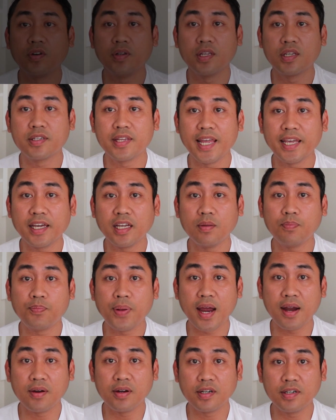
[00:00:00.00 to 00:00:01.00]
the second
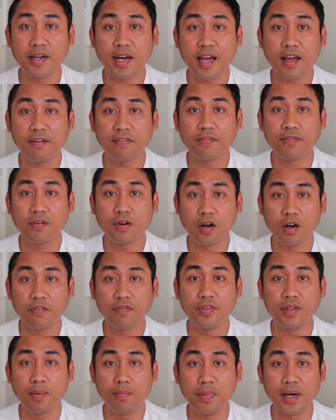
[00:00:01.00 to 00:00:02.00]
paragraph
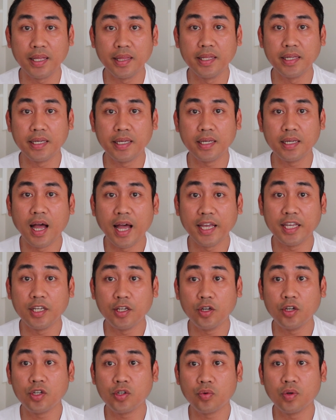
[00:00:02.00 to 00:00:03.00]
of the body, I
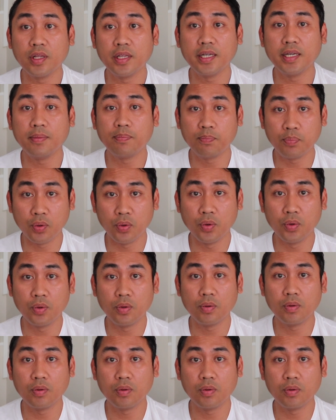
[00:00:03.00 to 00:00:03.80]
usually put